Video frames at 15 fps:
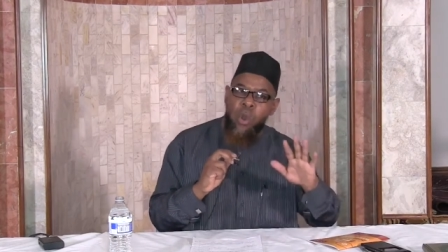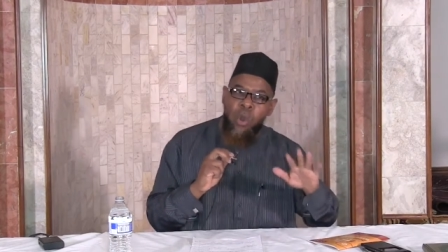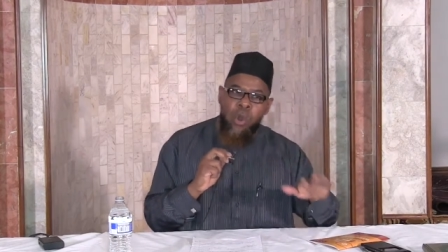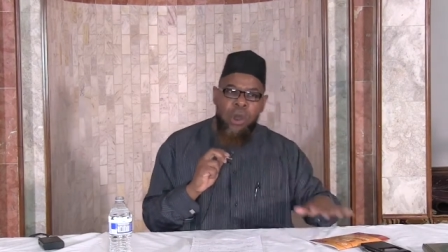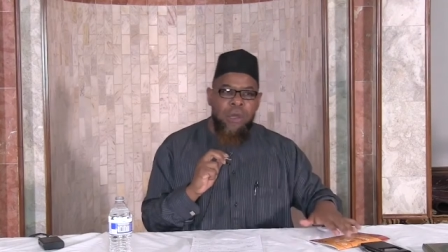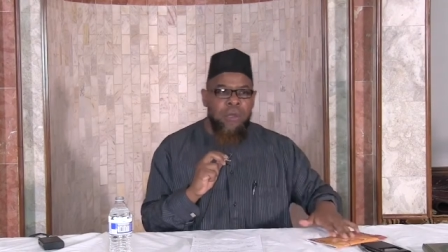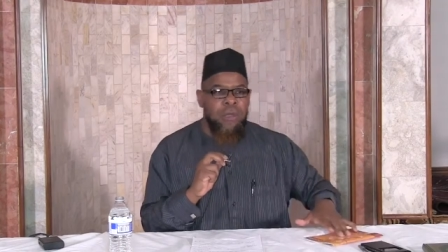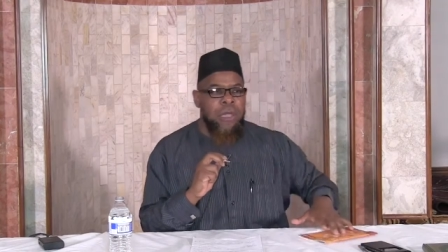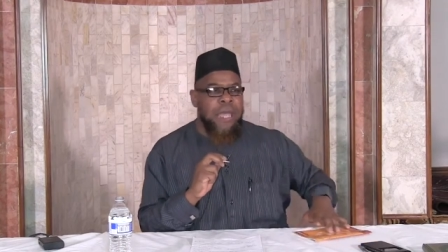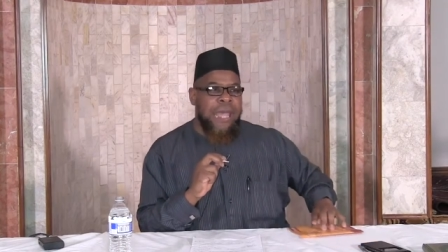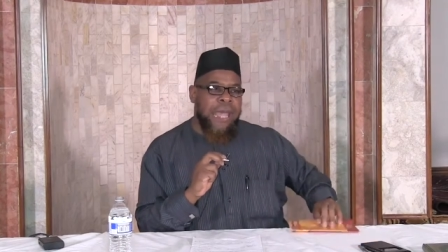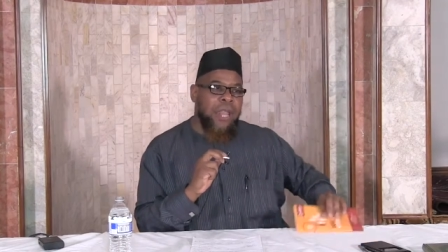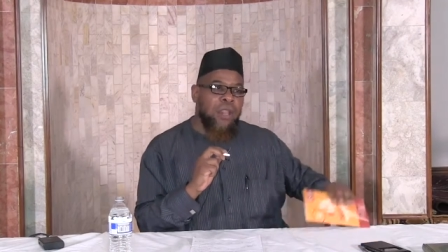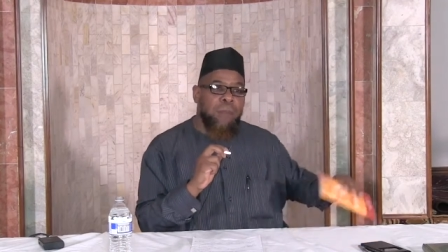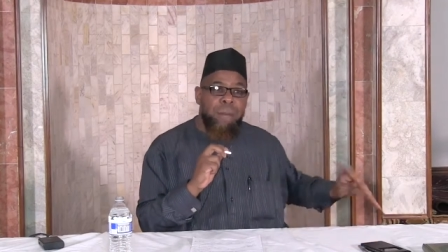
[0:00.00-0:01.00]
Or
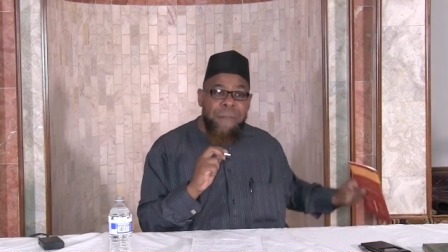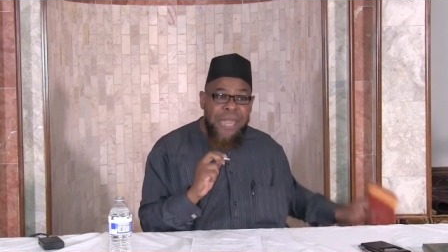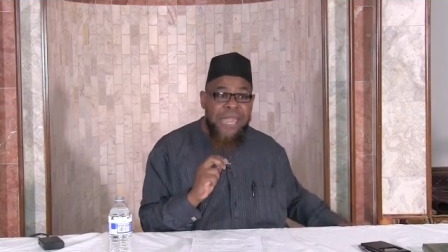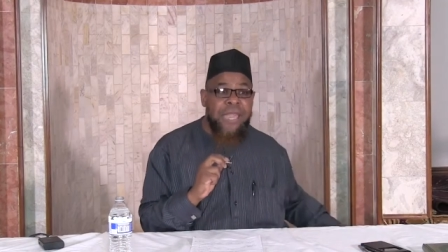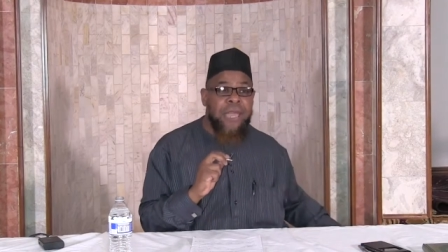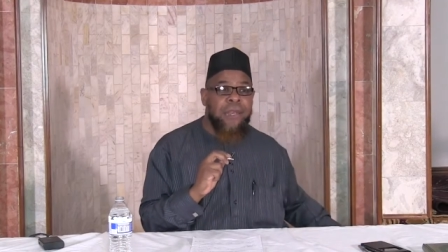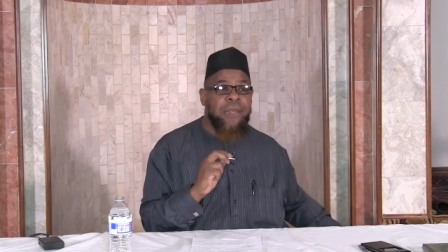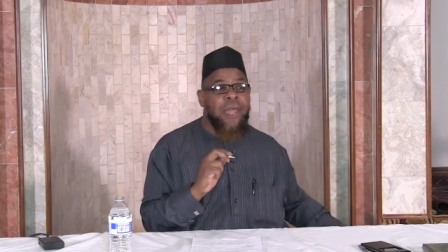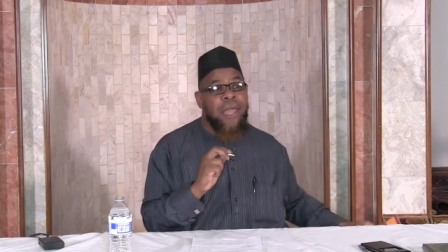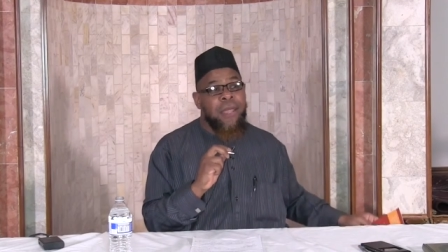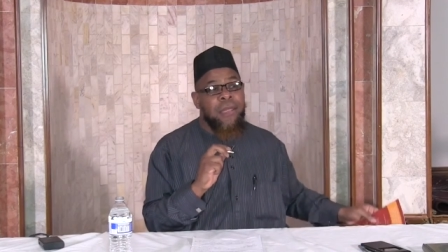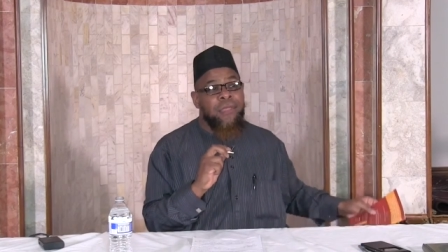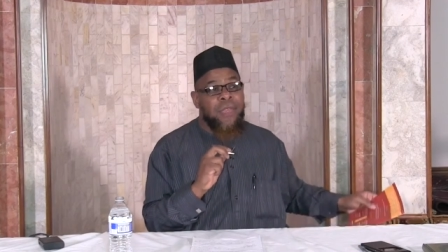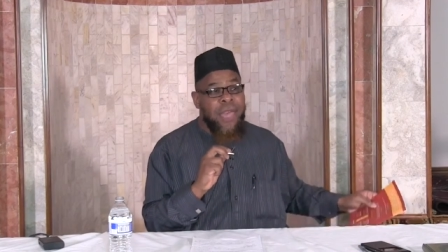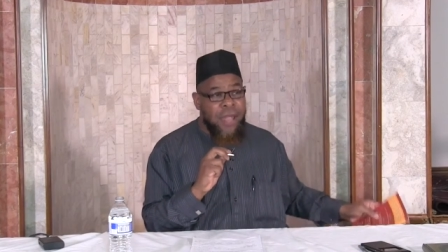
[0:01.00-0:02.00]
he'll be in
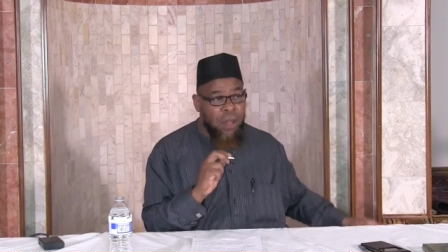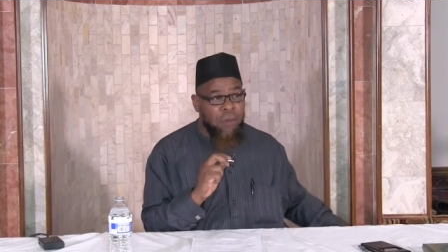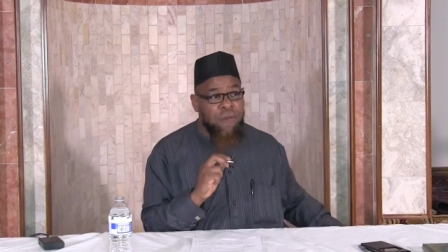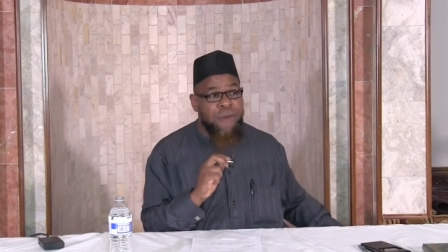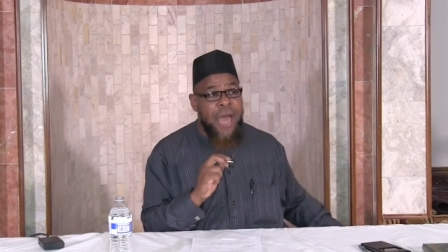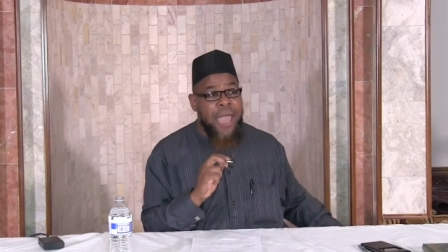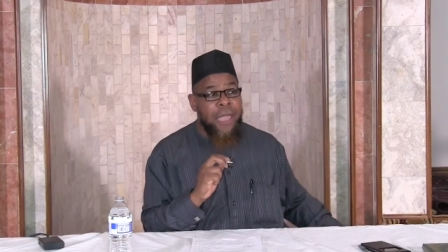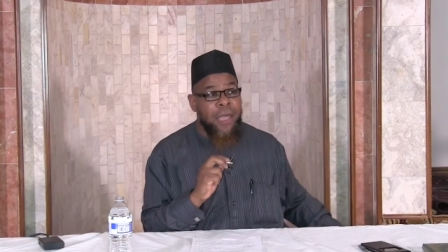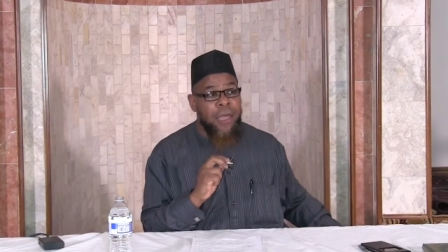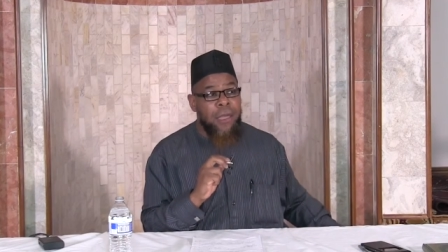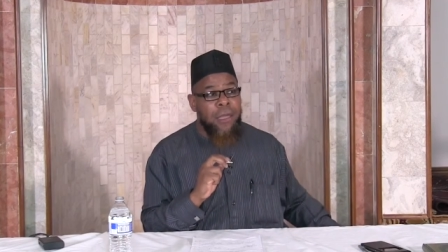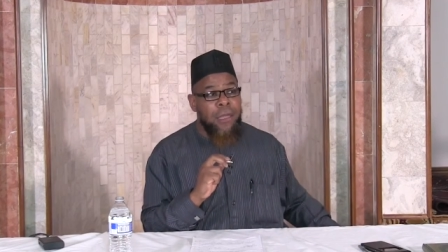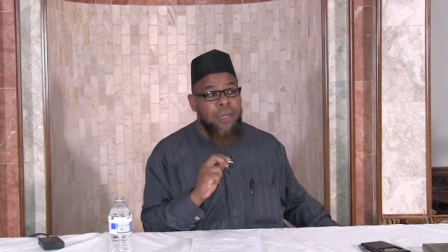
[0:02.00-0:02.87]
the hellfire.